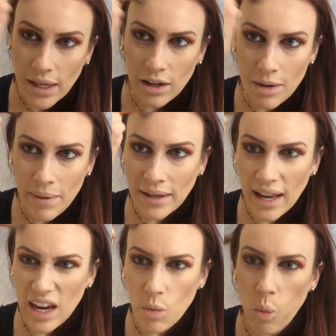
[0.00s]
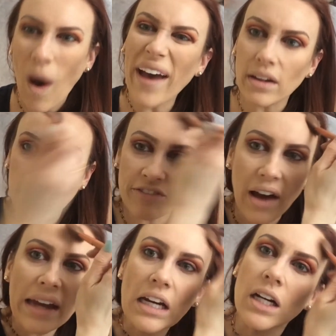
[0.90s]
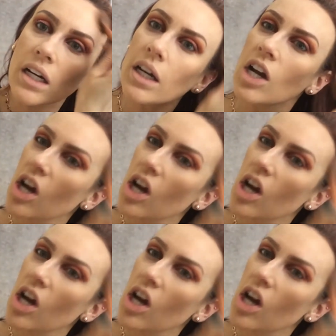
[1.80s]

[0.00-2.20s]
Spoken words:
that could have been like Wildfire